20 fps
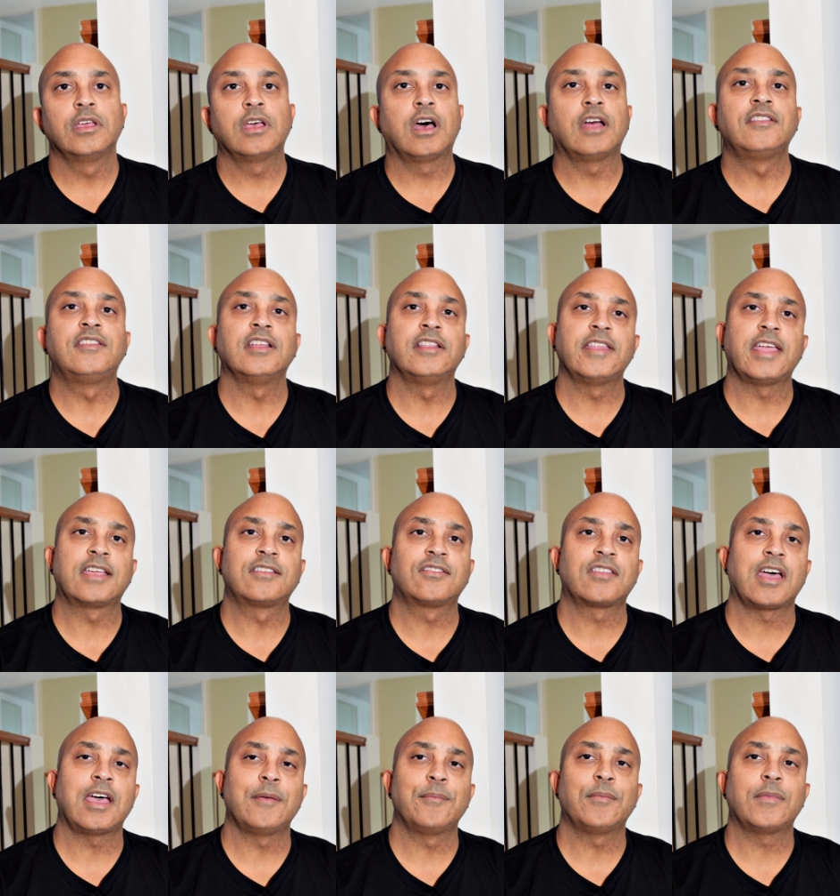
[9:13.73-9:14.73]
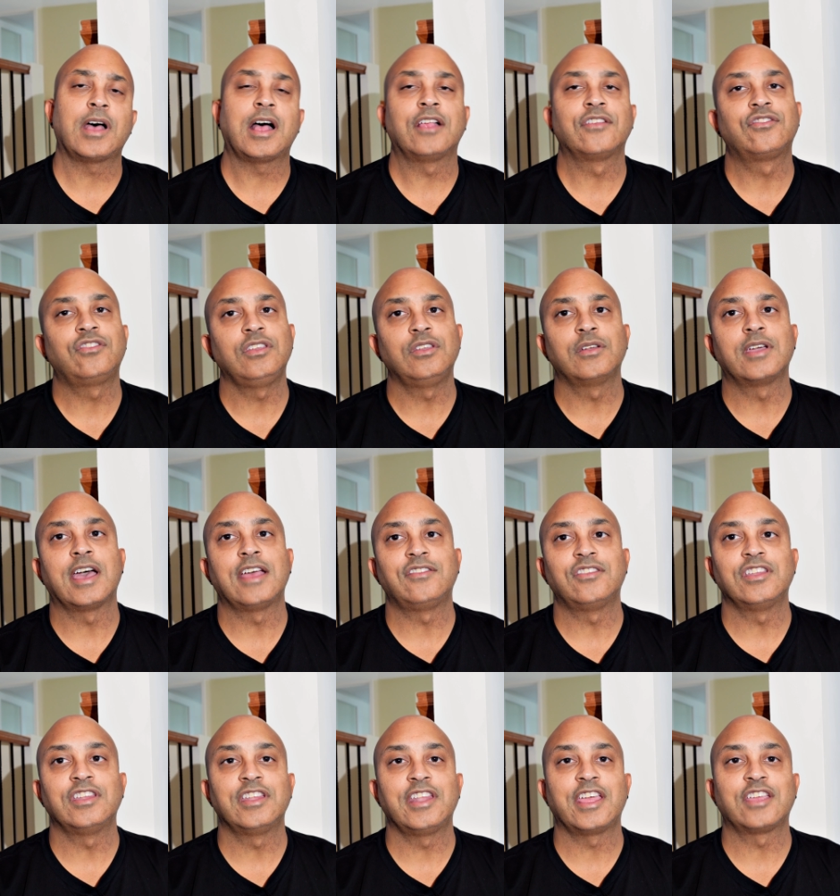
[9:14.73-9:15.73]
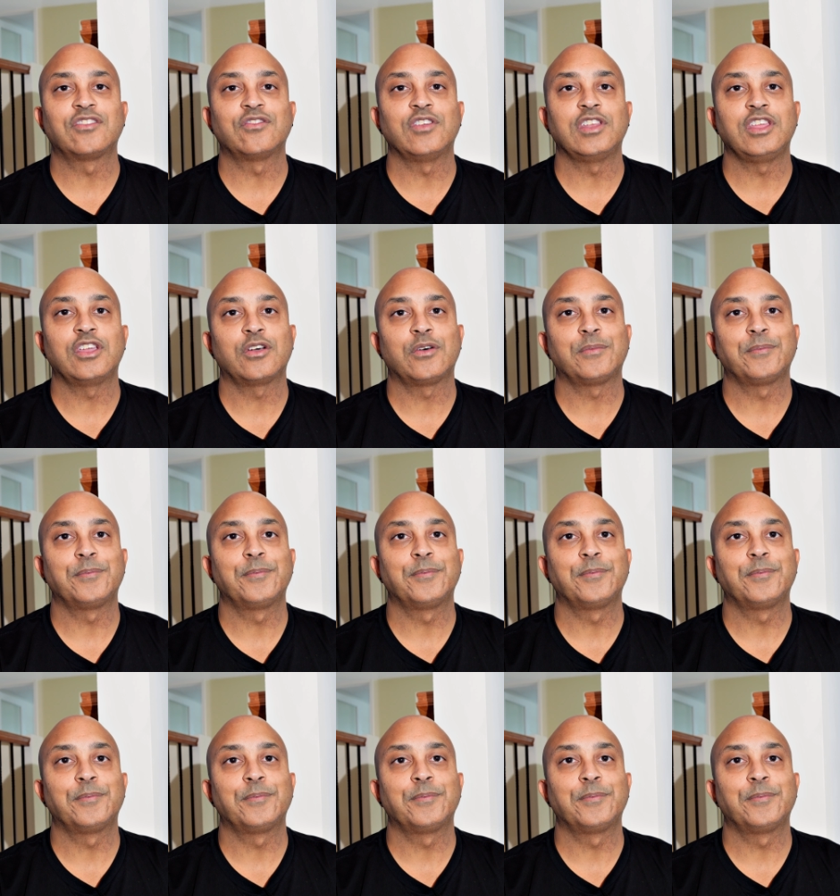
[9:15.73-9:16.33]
Until next time, I'll see you guys in the next video.